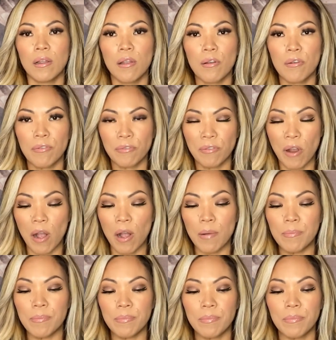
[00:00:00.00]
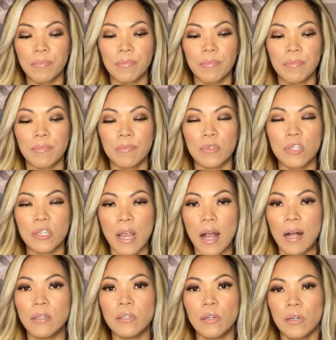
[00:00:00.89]
from
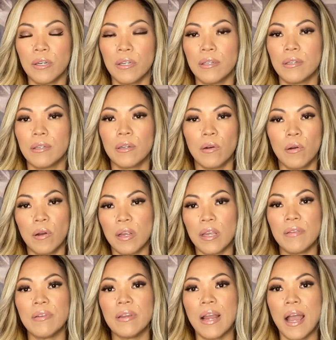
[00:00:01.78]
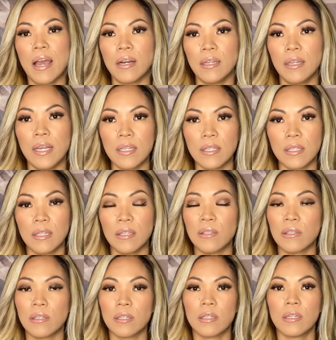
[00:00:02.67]
childhood or even
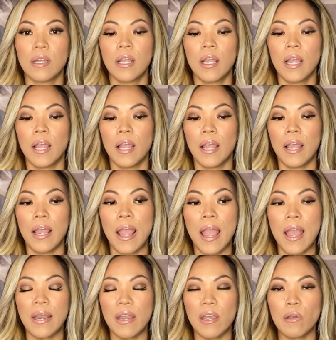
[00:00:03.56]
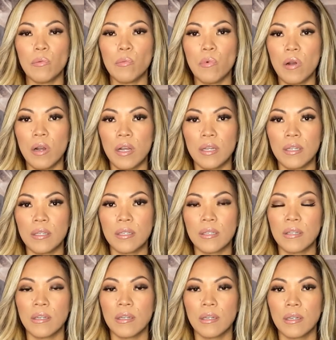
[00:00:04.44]
adolescence, and it
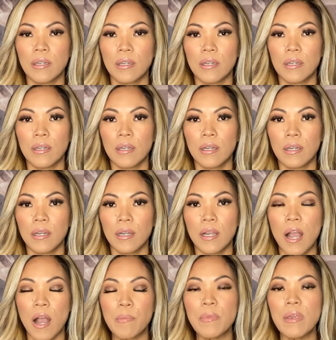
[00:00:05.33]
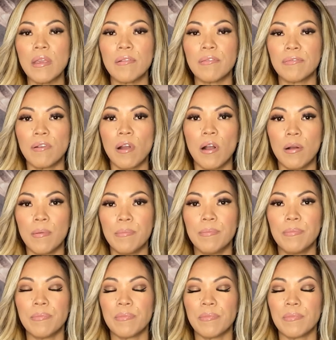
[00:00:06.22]
was coming
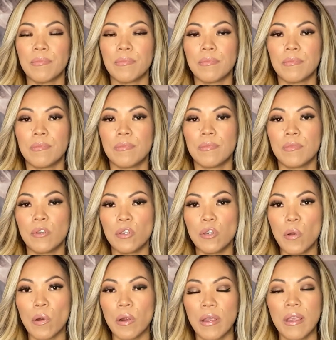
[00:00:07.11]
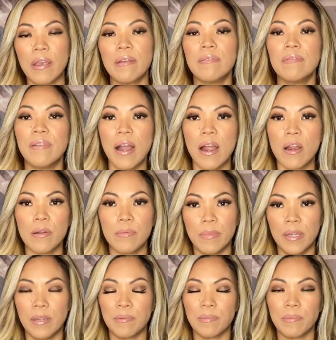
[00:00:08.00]
from your
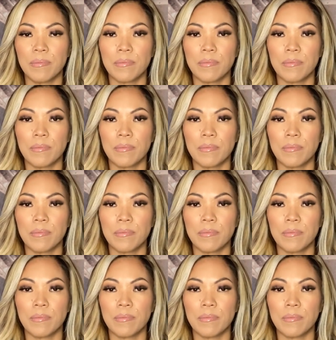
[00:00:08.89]
environment.